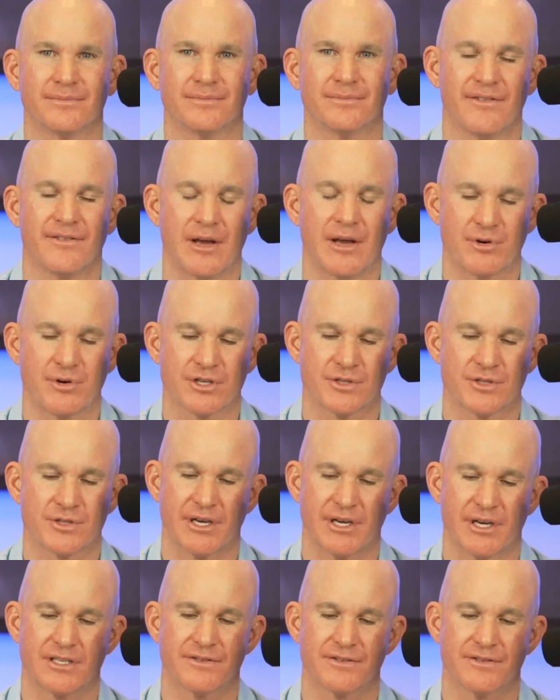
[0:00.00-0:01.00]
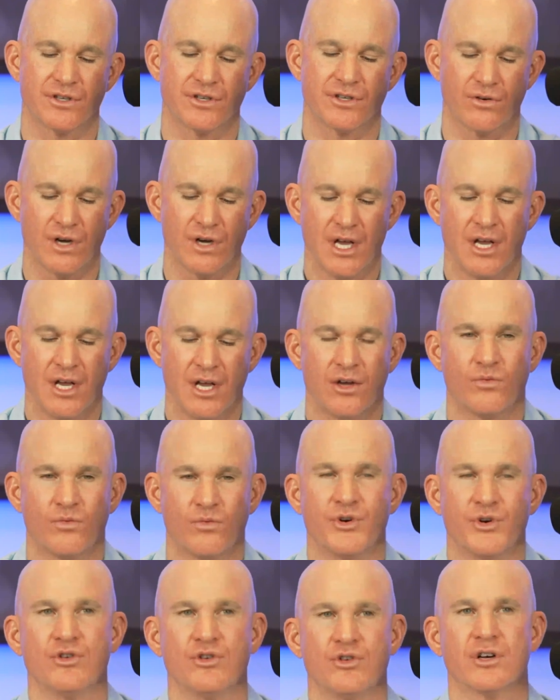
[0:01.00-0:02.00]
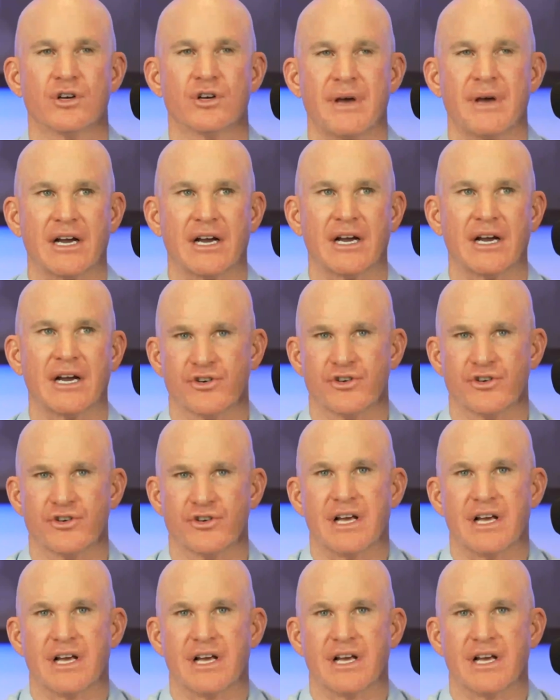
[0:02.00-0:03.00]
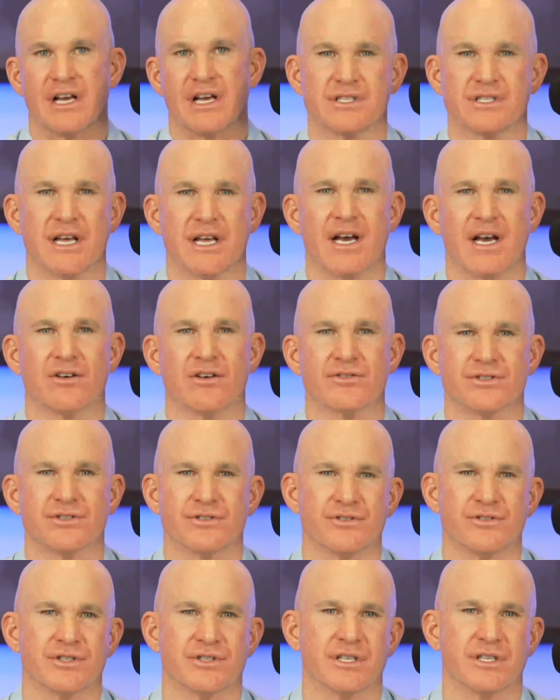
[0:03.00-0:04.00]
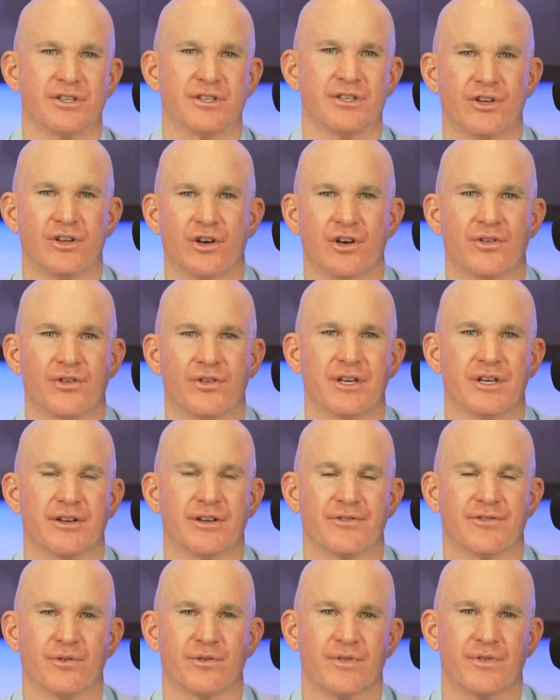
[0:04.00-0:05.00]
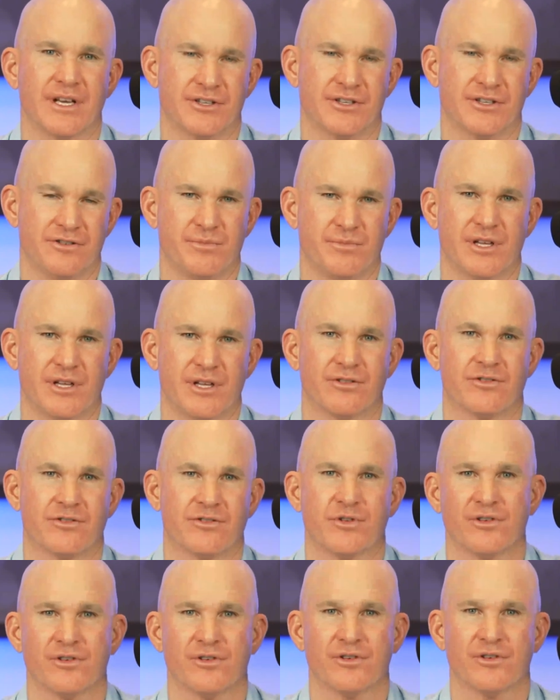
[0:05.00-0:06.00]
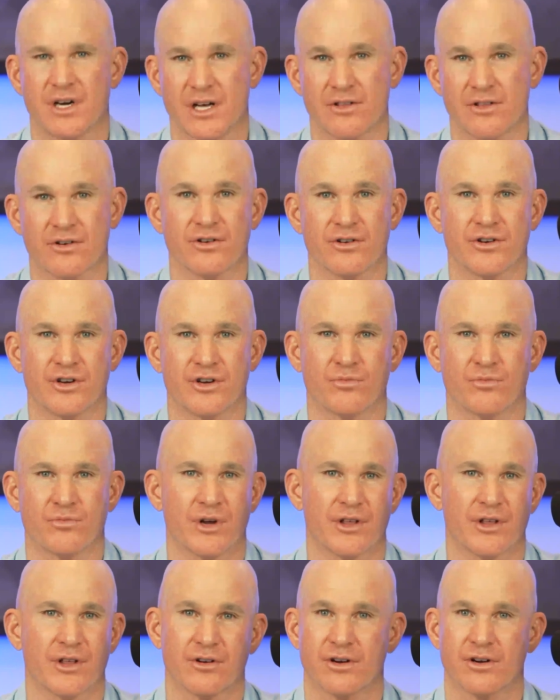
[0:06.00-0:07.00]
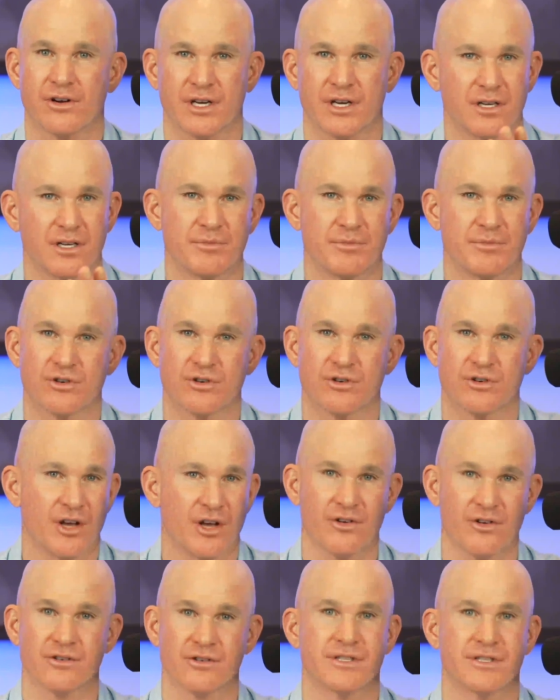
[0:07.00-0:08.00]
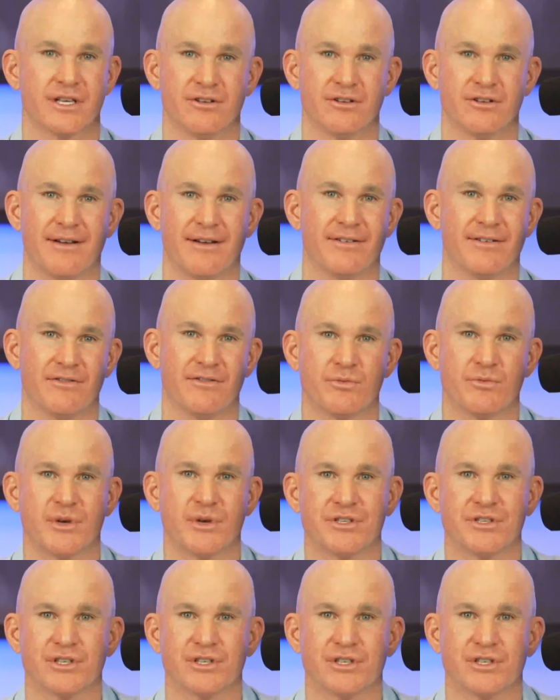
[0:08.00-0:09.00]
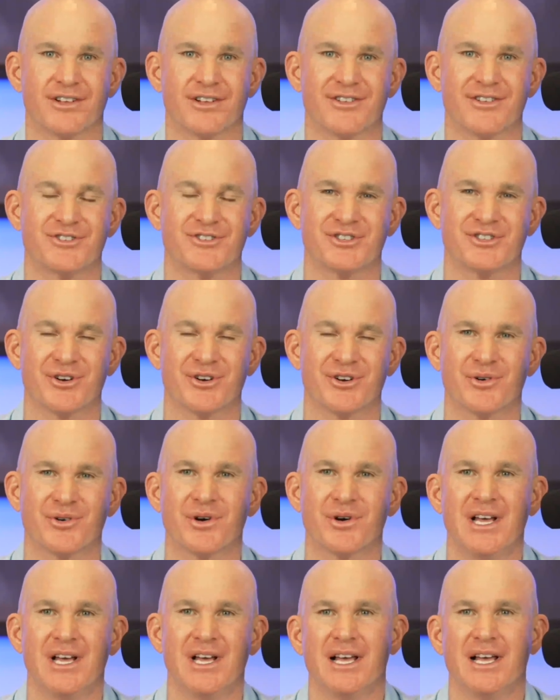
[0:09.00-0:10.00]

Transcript: I love that perspective. So when you look back on your challenges now, Susan, the different things you've been through with your father and your brother, and I'm sure others that you haven't even mentioned on the show,